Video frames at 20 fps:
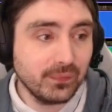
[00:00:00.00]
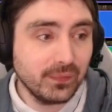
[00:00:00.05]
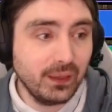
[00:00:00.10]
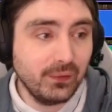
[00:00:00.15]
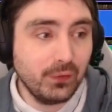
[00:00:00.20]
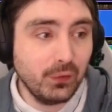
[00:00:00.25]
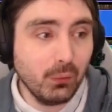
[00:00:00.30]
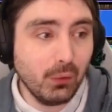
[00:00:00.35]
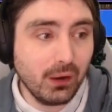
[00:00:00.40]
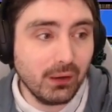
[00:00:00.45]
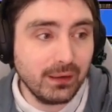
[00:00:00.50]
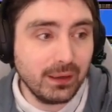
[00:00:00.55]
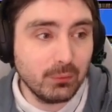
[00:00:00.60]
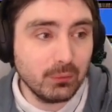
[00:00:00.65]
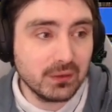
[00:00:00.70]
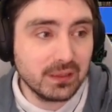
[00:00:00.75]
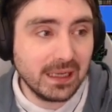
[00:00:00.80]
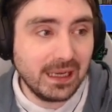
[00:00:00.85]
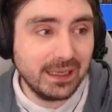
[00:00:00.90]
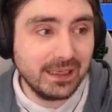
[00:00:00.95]
If you are
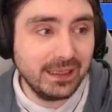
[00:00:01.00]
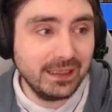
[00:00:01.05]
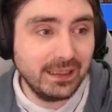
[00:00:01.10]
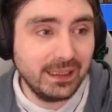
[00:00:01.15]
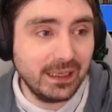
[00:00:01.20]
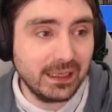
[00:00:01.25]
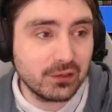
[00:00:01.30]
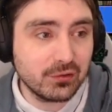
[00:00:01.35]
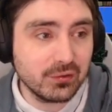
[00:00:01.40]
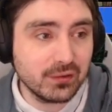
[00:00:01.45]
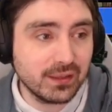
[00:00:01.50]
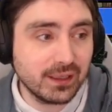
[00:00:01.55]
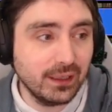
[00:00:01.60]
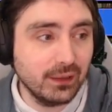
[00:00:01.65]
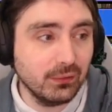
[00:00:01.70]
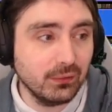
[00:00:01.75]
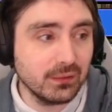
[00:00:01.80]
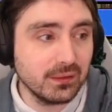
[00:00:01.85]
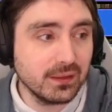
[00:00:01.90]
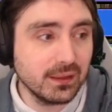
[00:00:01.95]
able to add any extra
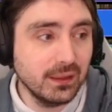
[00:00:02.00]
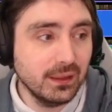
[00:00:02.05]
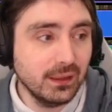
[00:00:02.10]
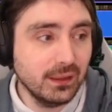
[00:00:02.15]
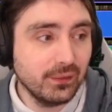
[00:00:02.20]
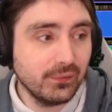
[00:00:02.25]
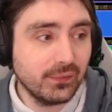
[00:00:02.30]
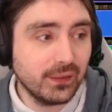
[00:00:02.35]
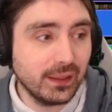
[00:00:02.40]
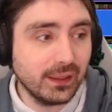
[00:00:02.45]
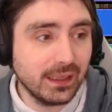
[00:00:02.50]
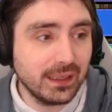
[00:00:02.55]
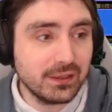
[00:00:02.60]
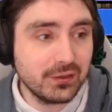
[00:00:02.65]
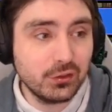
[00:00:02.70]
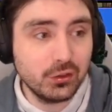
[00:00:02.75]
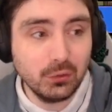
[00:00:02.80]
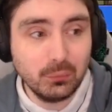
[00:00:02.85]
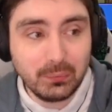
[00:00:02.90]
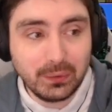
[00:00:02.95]
skills, then
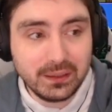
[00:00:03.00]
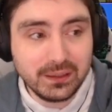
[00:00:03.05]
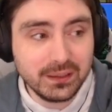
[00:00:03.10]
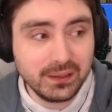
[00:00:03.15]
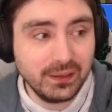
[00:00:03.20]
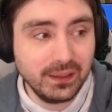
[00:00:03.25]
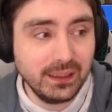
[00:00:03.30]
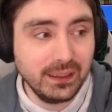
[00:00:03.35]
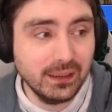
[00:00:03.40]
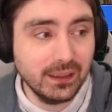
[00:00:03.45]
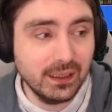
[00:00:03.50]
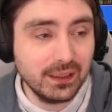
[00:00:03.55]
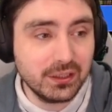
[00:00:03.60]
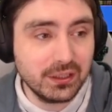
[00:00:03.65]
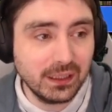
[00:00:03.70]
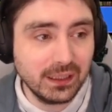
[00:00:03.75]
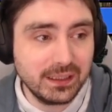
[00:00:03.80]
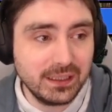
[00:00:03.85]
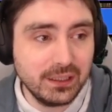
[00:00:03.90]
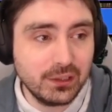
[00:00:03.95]
let's jump into the
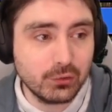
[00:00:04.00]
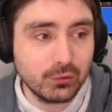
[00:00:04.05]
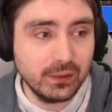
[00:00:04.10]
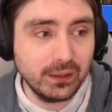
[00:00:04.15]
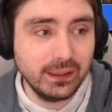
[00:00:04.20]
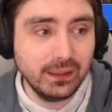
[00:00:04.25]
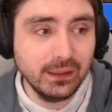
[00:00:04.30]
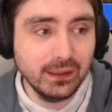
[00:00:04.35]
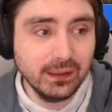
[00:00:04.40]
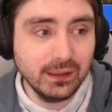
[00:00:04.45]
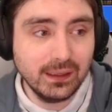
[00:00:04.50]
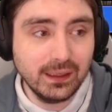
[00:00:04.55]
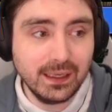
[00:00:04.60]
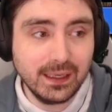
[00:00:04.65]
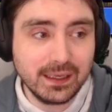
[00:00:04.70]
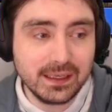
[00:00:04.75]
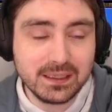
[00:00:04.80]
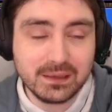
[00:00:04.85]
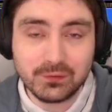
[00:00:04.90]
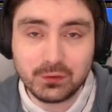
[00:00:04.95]
Agility tree,
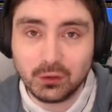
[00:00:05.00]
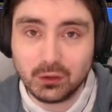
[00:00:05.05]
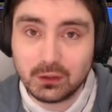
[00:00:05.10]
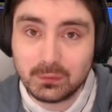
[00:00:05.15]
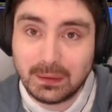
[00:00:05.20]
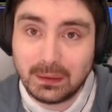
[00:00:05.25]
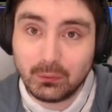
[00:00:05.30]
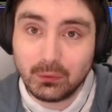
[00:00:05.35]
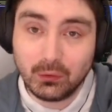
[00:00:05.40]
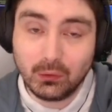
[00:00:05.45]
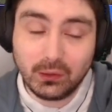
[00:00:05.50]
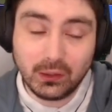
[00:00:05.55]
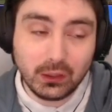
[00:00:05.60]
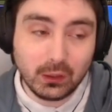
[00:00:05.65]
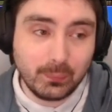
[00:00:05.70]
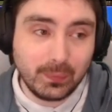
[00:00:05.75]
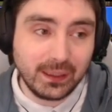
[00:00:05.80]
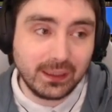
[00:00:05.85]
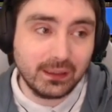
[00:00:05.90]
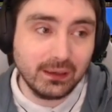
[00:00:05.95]
and as I've talked about with all the
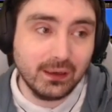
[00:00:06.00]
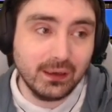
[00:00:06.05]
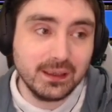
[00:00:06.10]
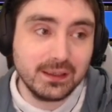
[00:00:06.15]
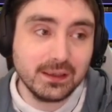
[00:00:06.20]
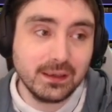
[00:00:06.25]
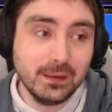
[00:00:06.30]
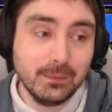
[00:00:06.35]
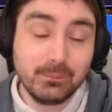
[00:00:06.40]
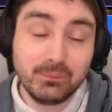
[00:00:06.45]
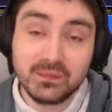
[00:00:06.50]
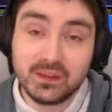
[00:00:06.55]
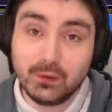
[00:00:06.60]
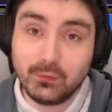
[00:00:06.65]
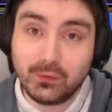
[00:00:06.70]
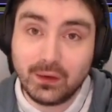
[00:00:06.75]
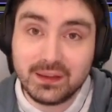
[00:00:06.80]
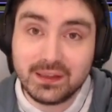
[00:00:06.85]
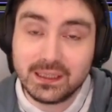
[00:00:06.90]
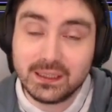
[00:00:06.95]
other big guys,
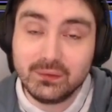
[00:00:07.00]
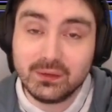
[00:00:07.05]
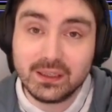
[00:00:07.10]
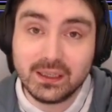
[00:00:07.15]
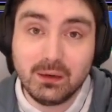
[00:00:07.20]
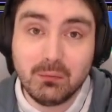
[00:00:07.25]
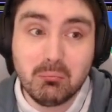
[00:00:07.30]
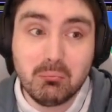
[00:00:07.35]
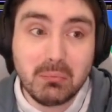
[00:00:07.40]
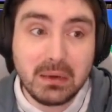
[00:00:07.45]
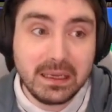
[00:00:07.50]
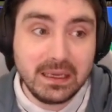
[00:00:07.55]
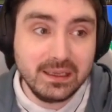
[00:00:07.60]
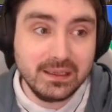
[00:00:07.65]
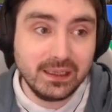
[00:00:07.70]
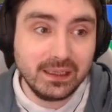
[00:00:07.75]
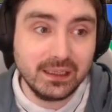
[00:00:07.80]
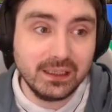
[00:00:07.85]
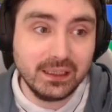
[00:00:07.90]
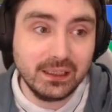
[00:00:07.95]
defensive is an
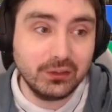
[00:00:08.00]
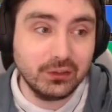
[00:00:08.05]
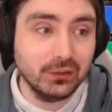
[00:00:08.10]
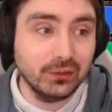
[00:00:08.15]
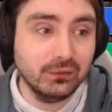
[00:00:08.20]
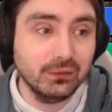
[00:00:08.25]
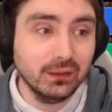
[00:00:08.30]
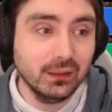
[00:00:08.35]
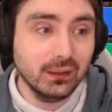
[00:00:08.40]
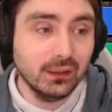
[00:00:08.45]
amazing addition